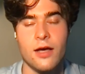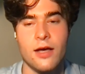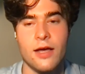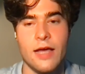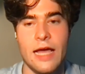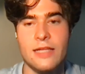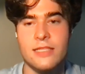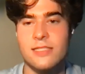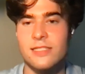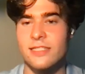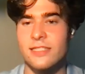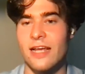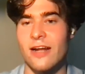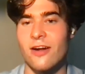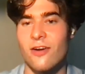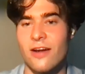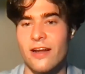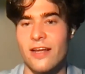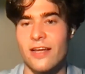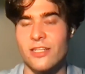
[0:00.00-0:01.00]
it's
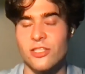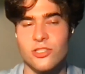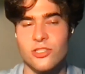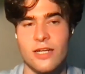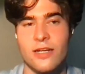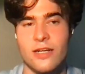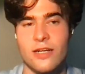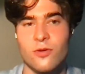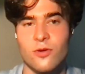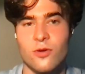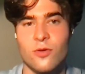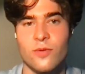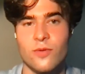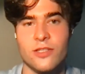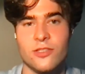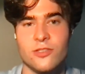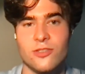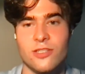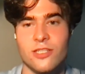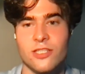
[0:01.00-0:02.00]
scary in general when
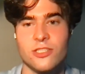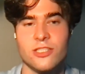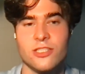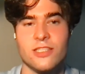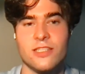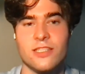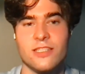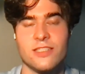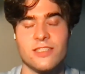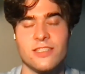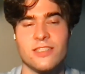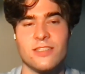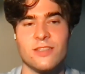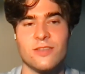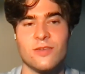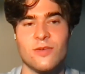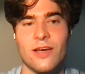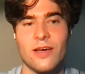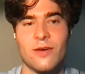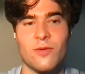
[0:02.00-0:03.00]
tradition isn't
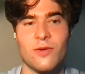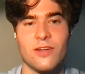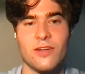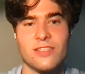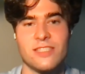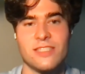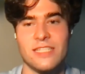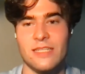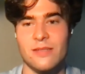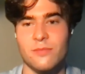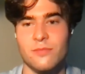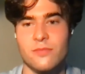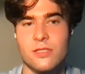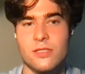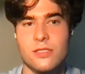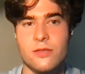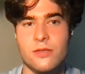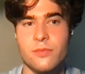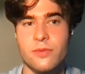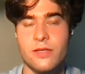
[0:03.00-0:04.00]
like what it seems
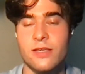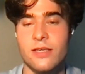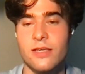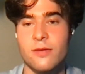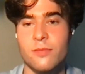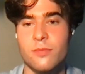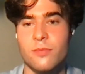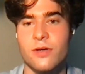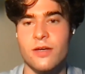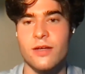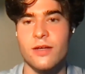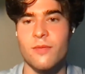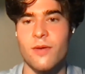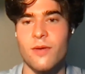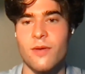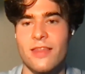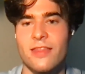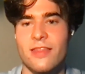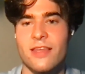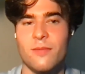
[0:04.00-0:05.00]
to be. But I
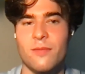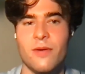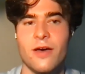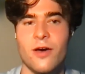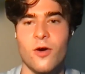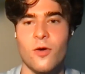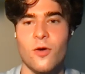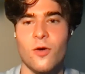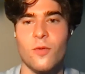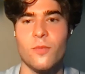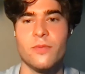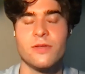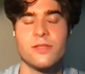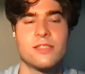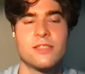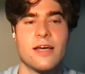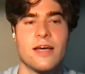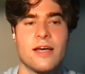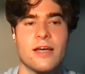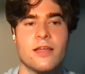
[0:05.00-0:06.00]
think my hope is
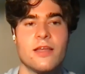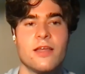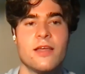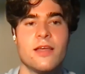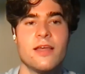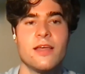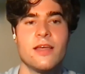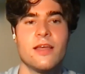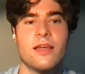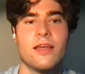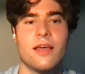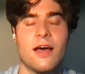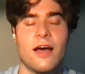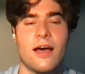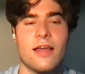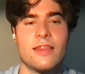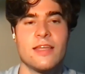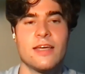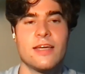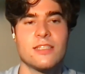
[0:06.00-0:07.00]
that I
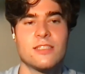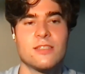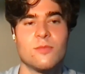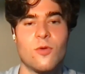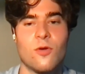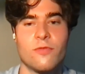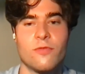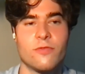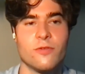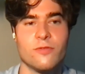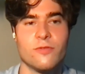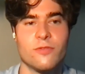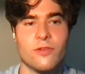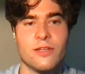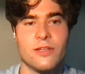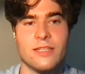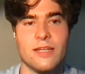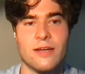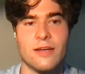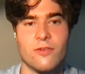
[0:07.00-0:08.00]
think it's a more fruitful
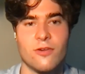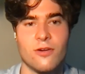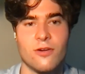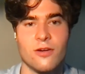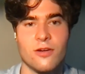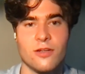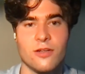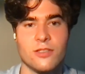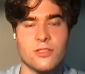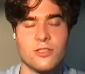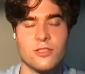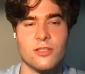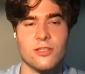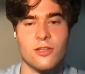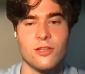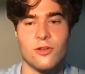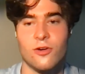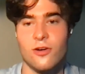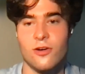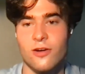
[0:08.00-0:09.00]
endeavor to
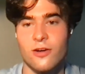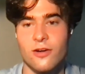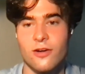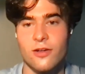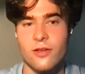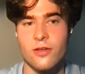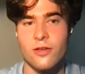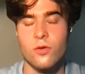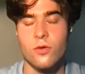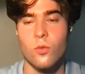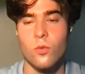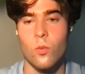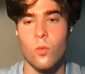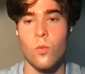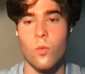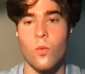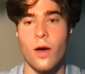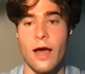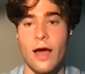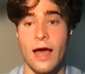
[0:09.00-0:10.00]
learn
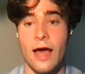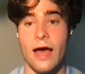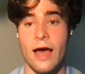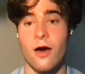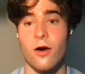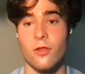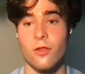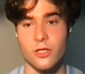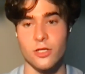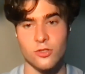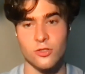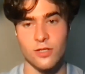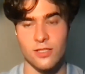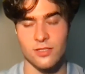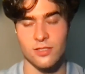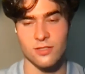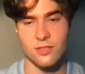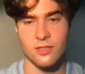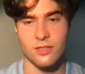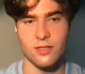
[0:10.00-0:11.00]
how
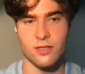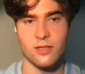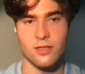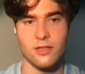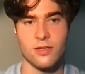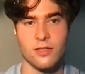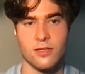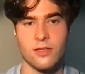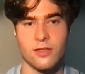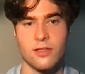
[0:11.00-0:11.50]
the